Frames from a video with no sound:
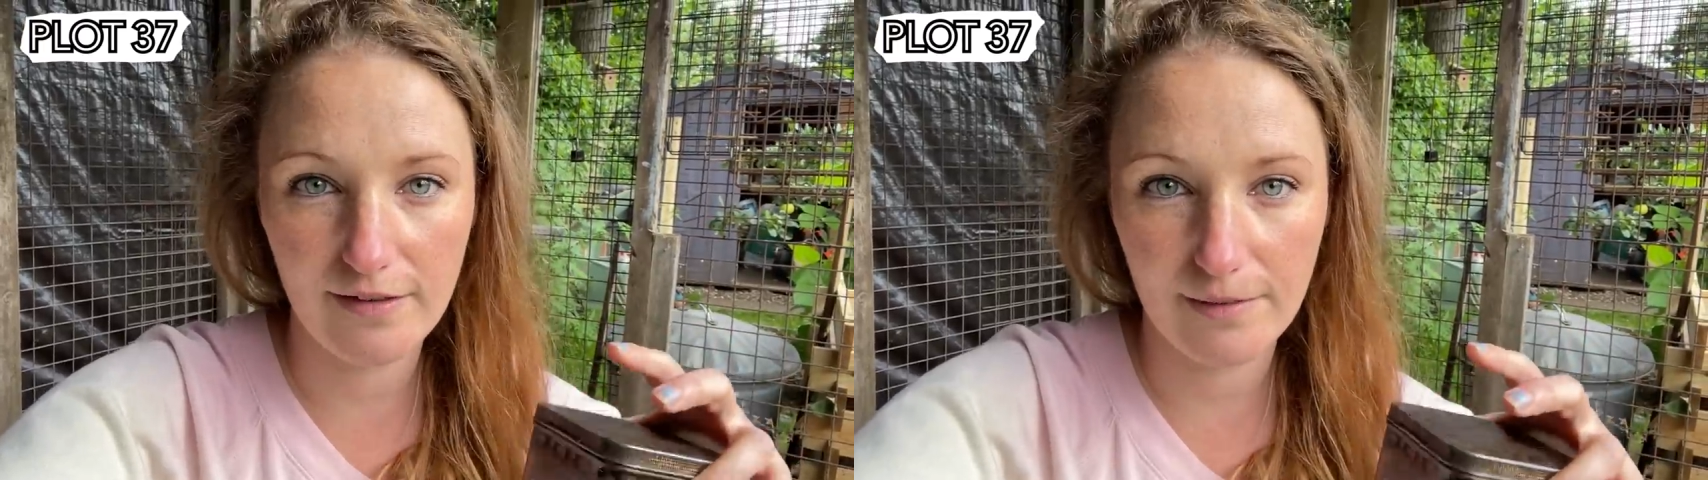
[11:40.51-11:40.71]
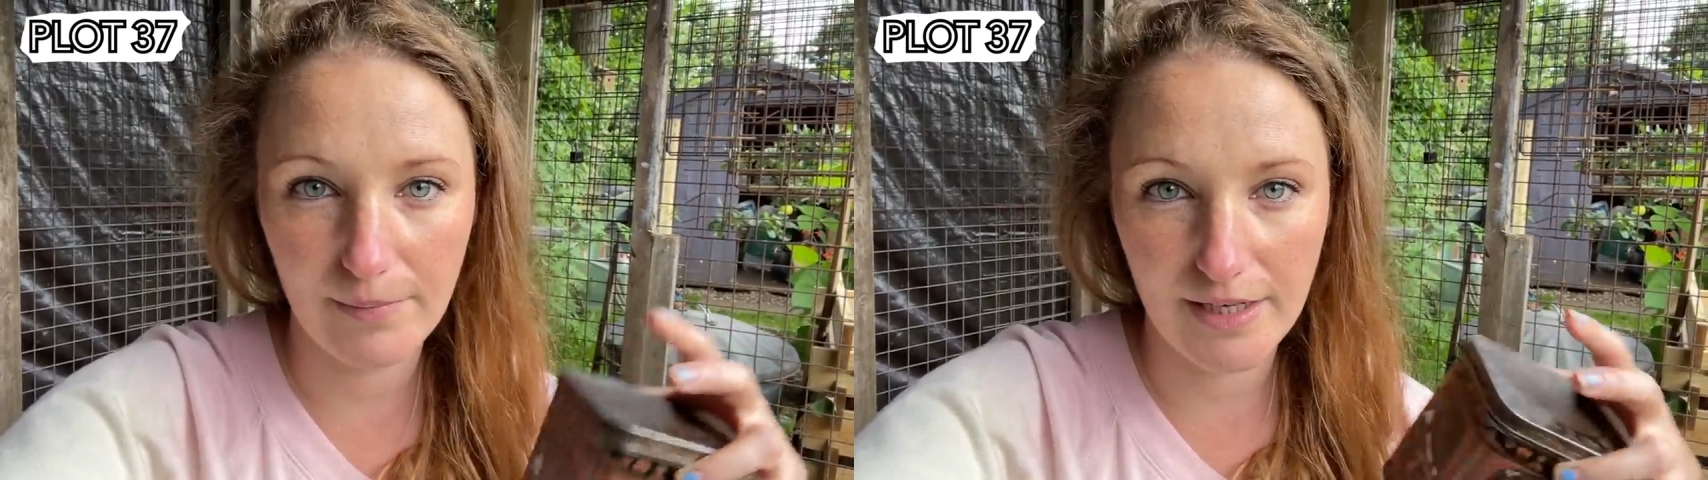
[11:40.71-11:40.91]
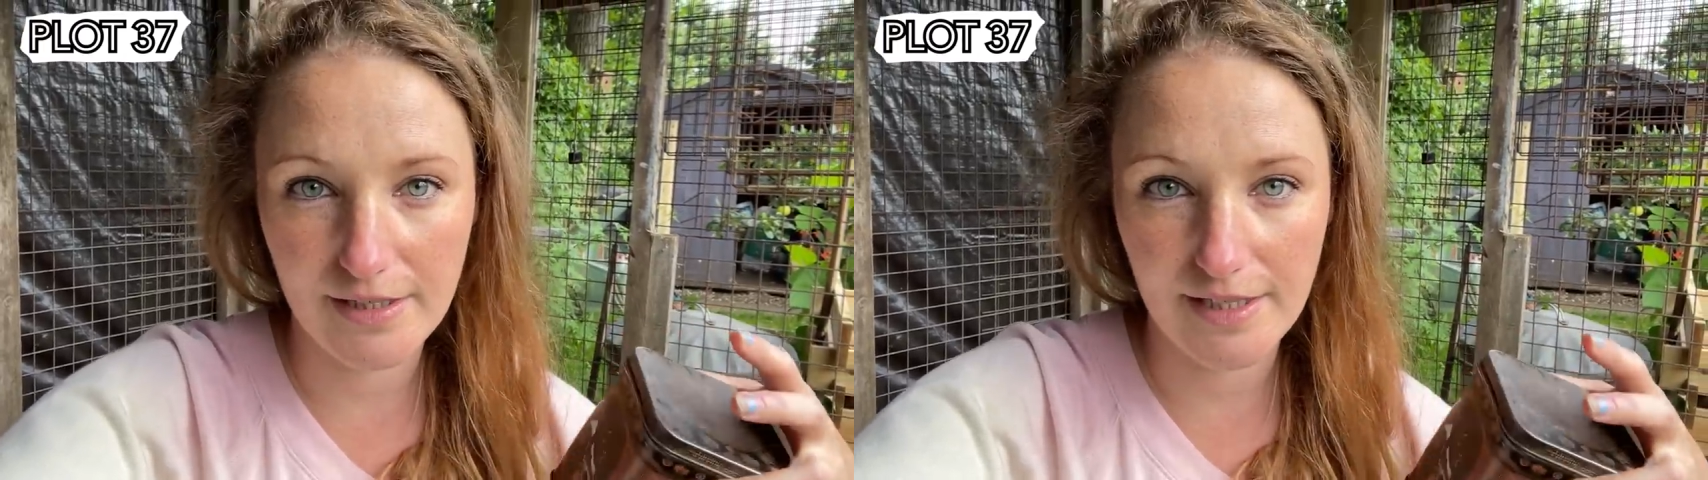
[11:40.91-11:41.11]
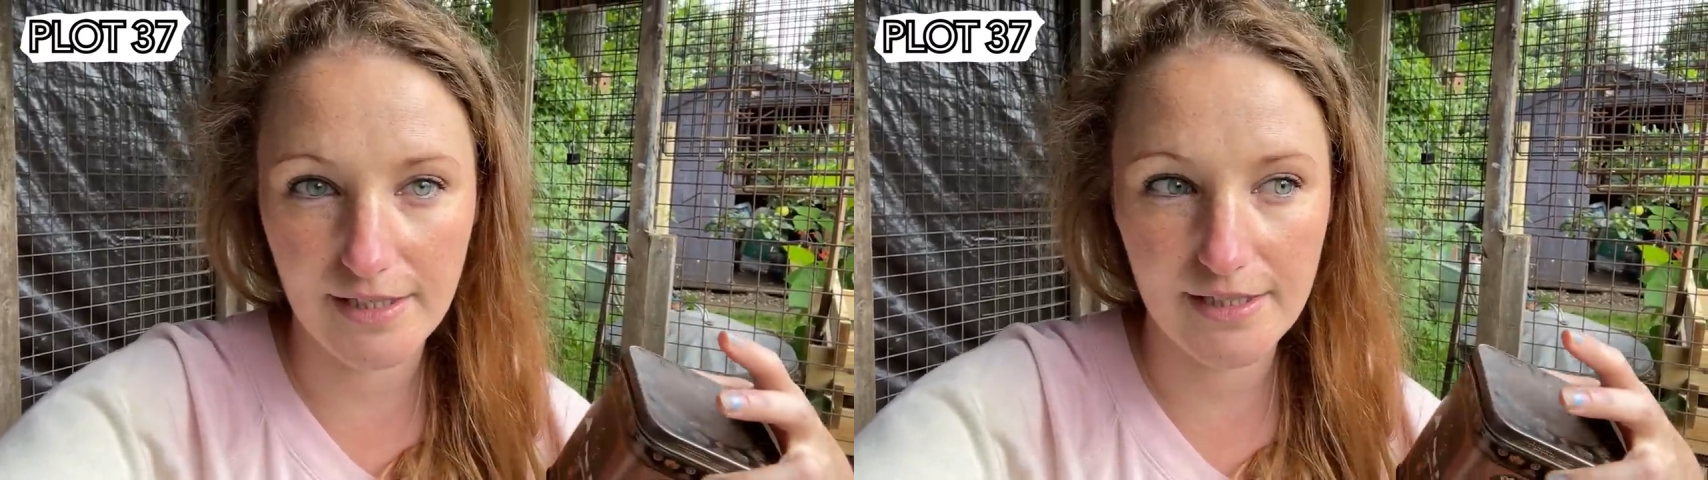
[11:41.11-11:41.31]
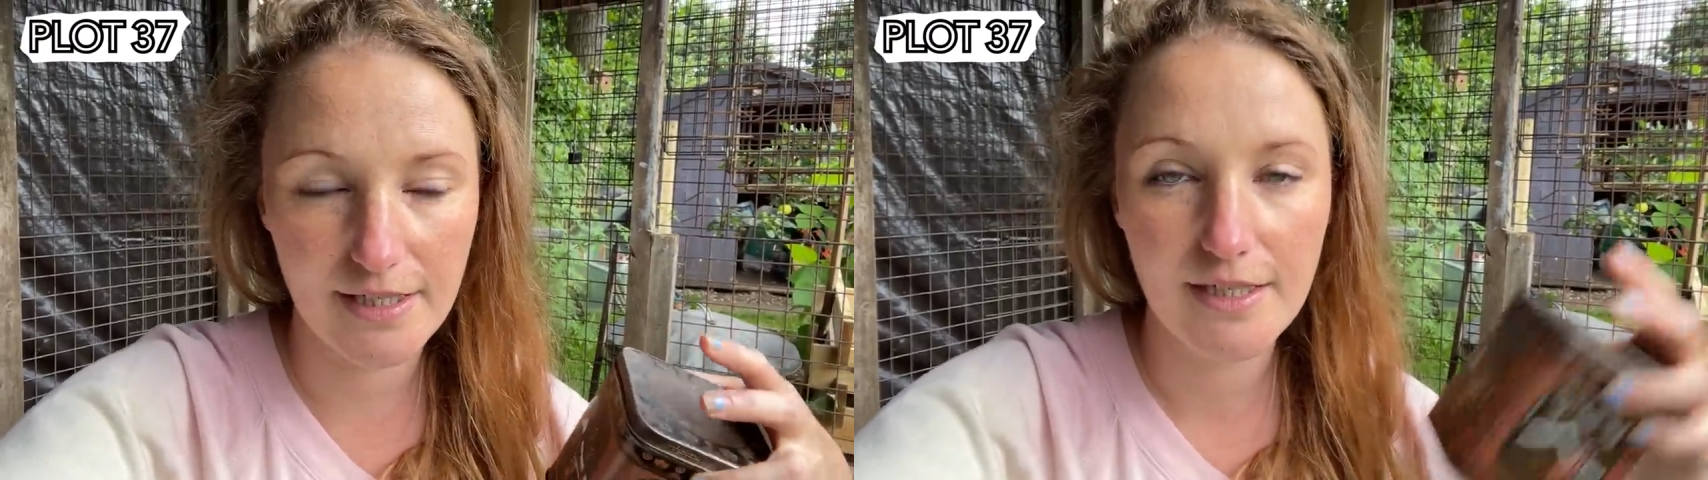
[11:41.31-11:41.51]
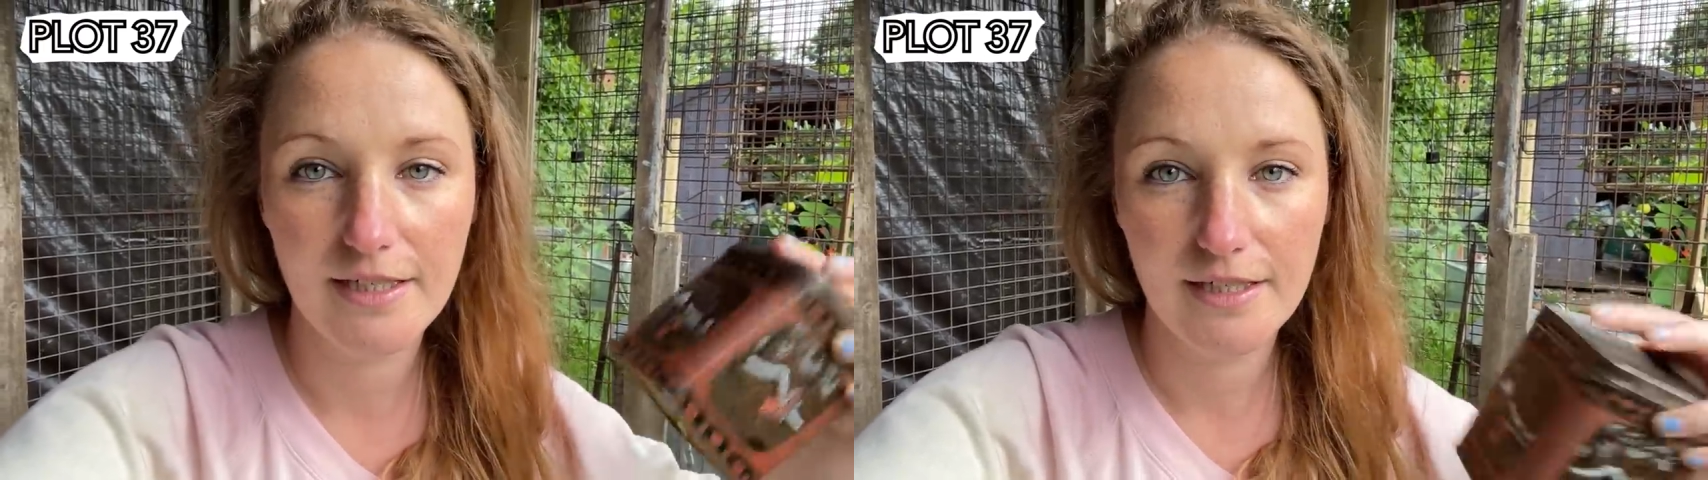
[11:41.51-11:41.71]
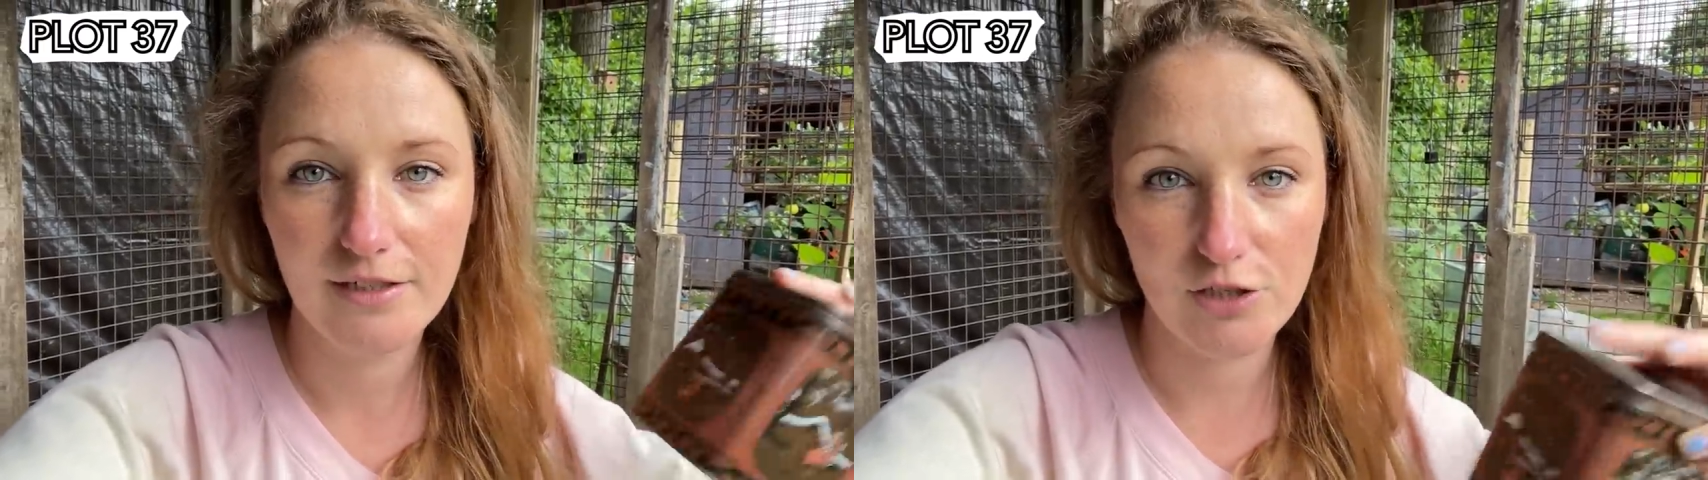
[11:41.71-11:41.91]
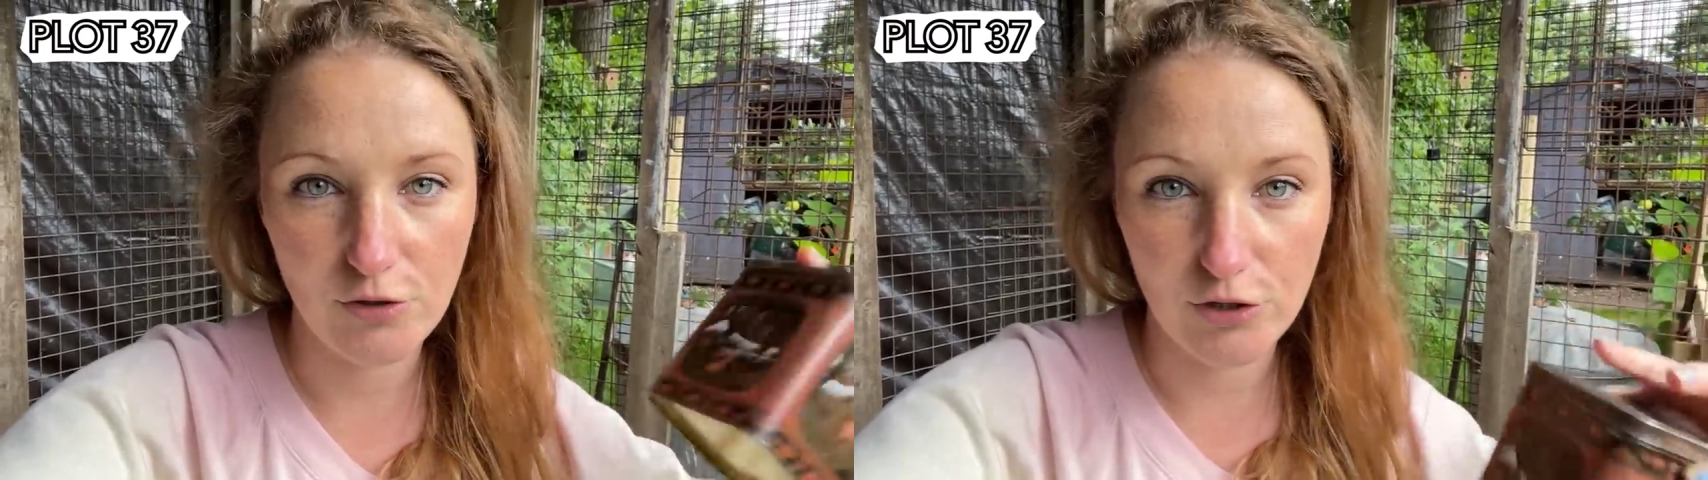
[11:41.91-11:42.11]
that makes it
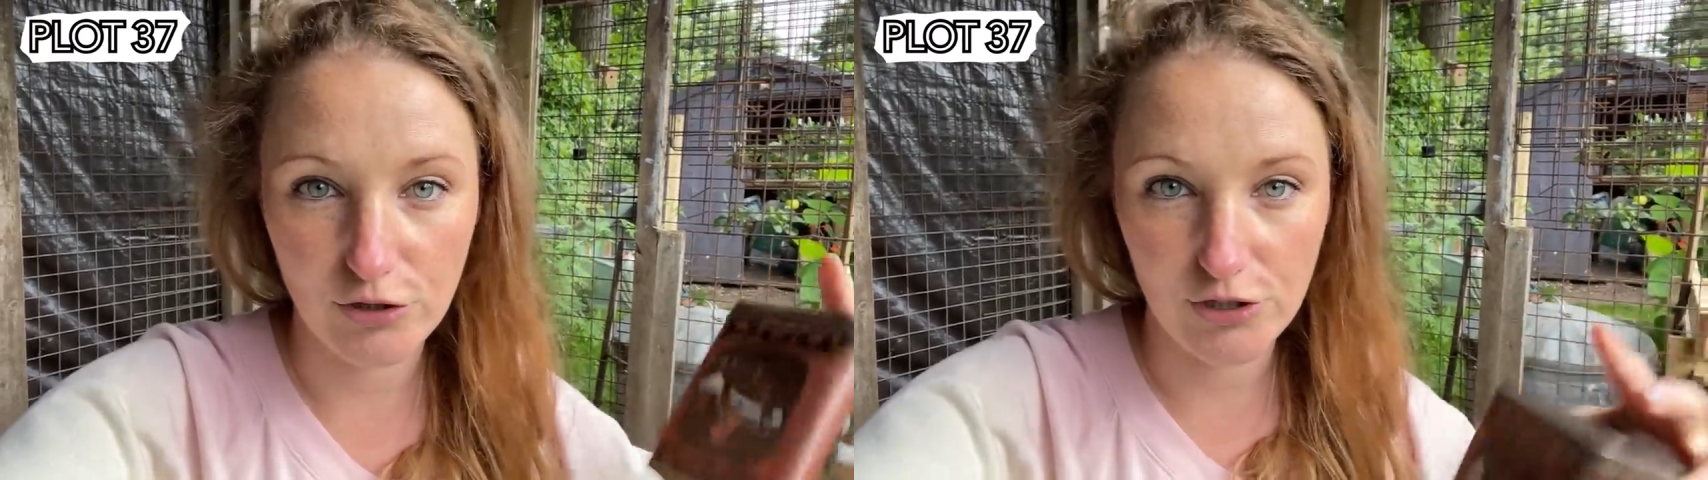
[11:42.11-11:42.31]
so good.